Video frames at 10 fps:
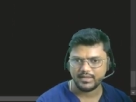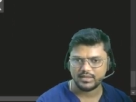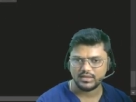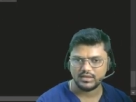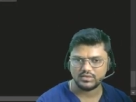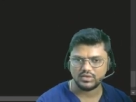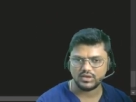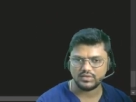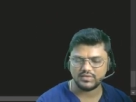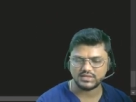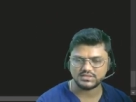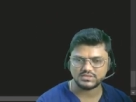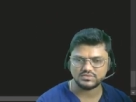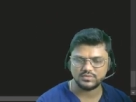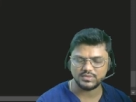Yeah, your f dash
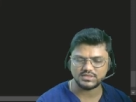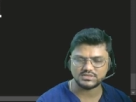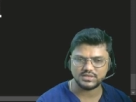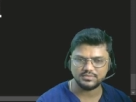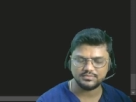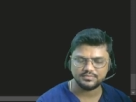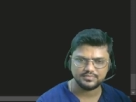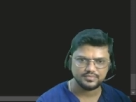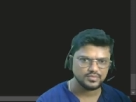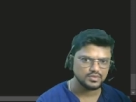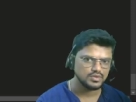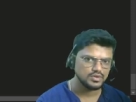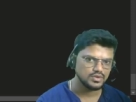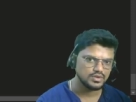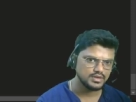x will be the same.
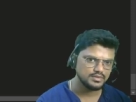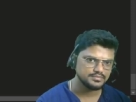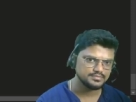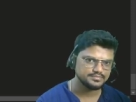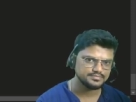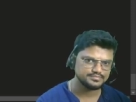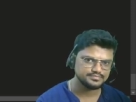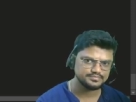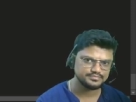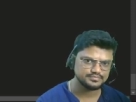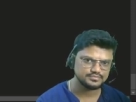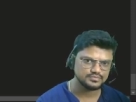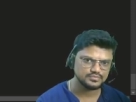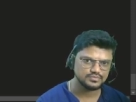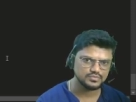Okay.
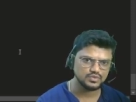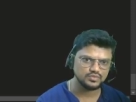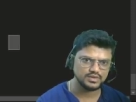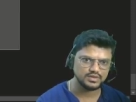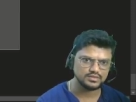Oh, wait.